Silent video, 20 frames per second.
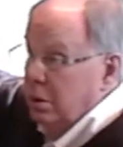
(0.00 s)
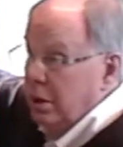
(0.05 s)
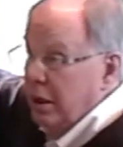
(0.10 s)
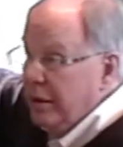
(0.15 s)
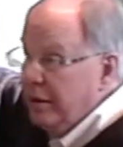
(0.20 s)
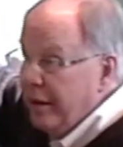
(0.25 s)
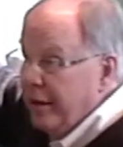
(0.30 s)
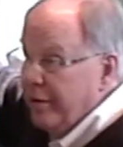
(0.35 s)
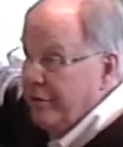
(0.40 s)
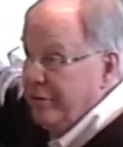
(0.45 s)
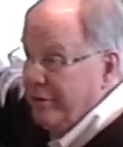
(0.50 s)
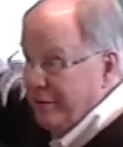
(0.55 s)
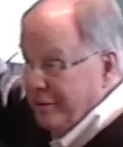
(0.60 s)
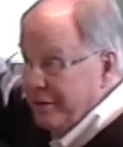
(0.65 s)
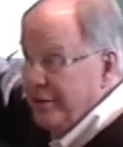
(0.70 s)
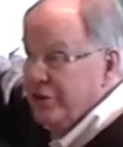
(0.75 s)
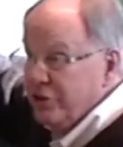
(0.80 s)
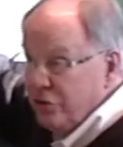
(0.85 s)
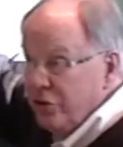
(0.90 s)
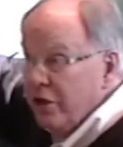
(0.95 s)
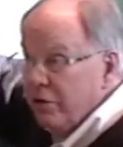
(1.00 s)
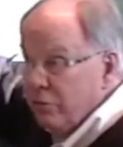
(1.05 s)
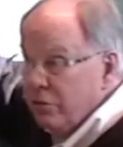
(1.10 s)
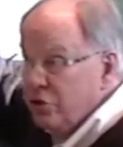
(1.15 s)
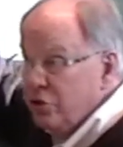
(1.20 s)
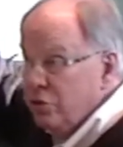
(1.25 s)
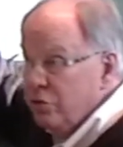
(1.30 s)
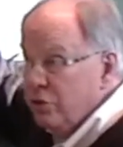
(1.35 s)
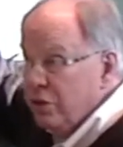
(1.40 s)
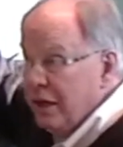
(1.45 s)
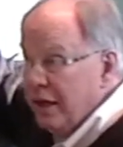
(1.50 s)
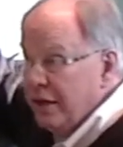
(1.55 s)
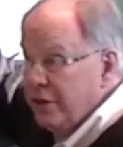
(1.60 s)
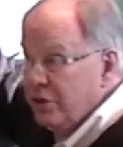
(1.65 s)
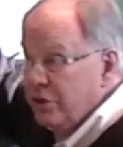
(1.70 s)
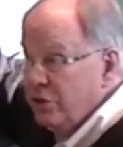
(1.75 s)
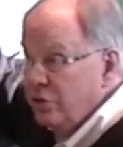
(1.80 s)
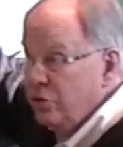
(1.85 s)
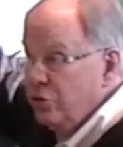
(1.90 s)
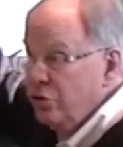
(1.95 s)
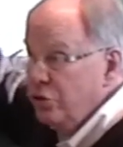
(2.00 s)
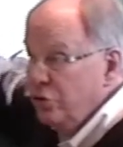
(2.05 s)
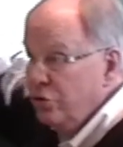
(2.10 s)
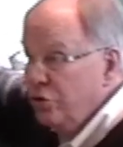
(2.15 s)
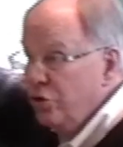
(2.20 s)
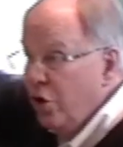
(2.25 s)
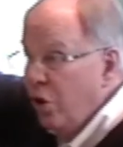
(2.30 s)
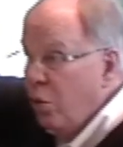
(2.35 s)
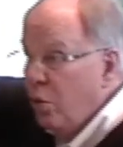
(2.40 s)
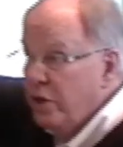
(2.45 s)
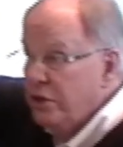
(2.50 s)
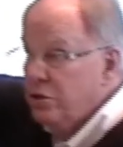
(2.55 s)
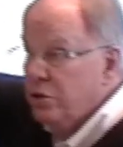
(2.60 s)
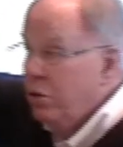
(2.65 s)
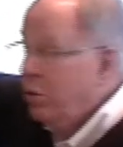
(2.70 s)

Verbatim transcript: Again, isn't that what you would like to do? You know what's